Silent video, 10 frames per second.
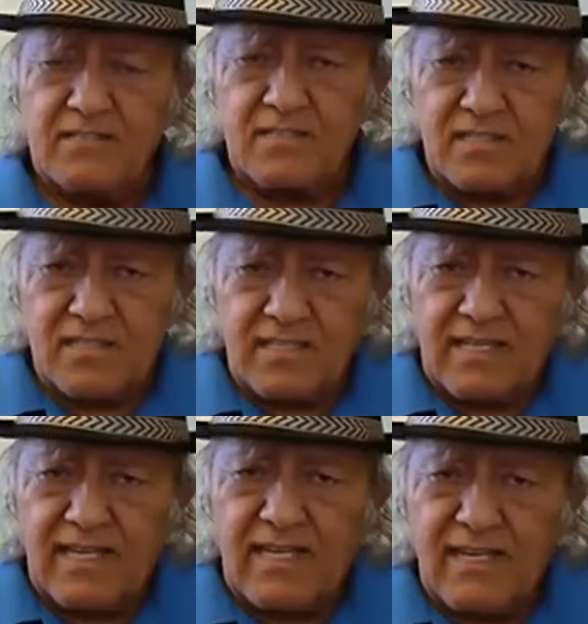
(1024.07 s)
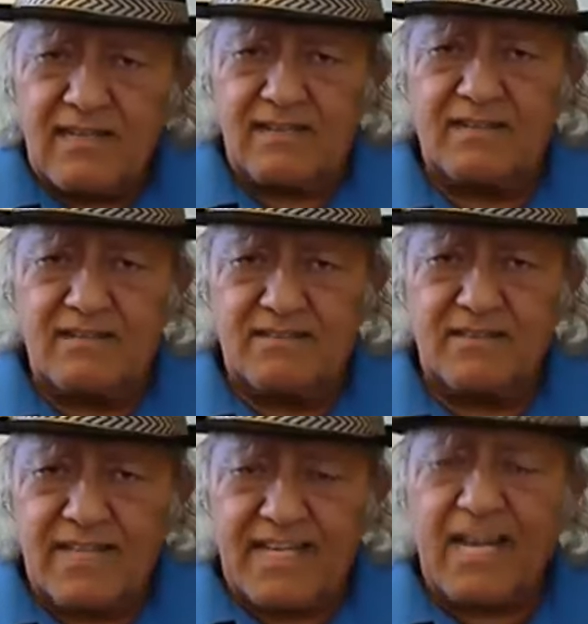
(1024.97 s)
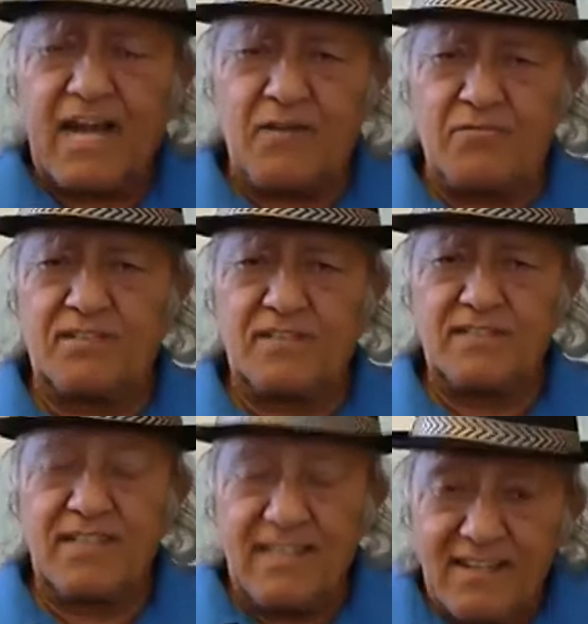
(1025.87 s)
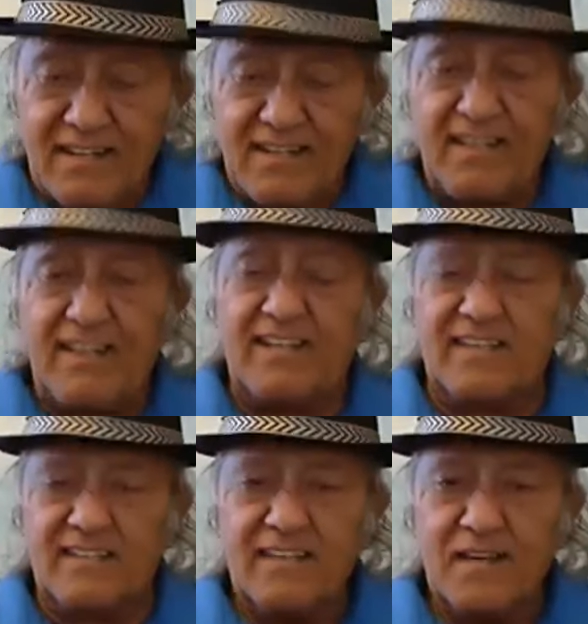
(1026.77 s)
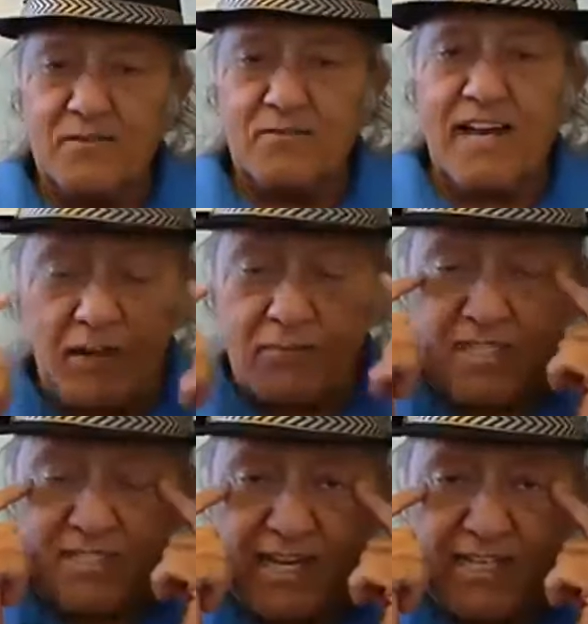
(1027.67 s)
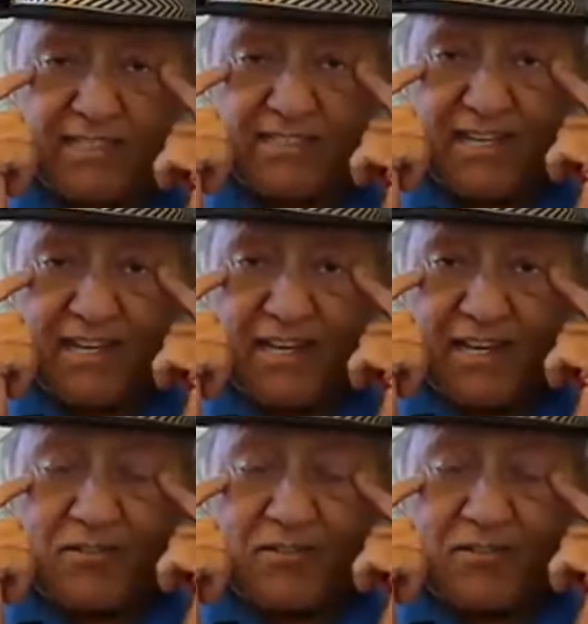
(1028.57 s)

inner recovery, inner healing. You can't see from these eyes. In only